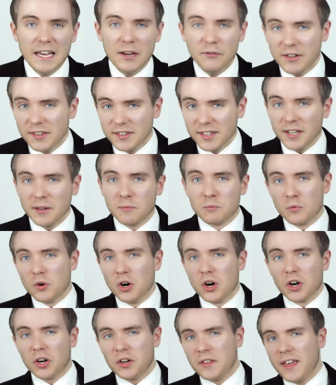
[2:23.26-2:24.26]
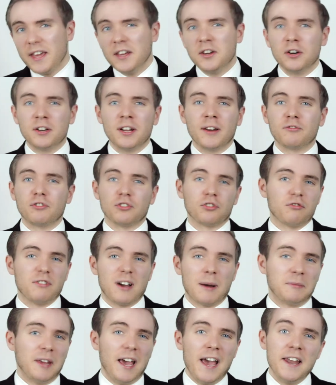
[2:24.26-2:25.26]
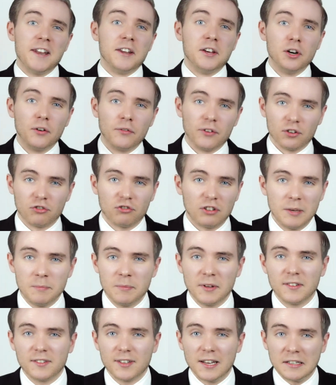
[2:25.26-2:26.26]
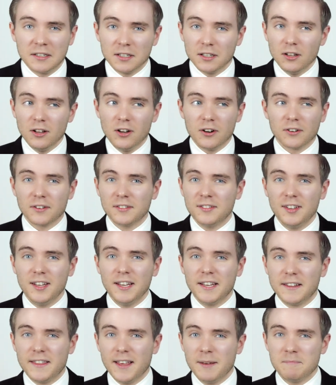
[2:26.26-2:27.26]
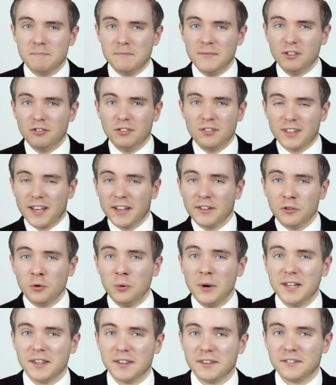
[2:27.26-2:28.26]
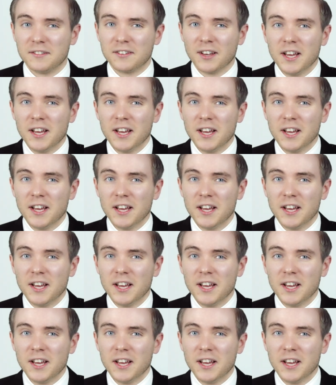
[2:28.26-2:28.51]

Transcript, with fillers: If it didn't work, they could have just grabbed any other sheep and said, look, see, they're, they're just like twins.